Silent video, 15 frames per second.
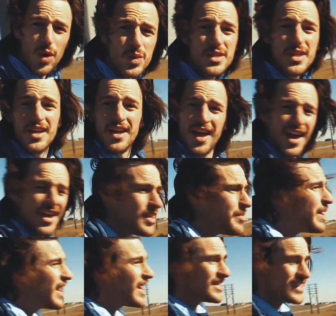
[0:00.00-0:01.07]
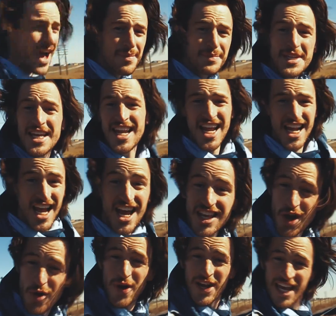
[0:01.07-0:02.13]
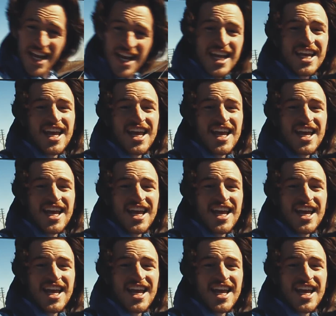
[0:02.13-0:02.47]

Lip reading: chosen, you've been adopted in, you're a kid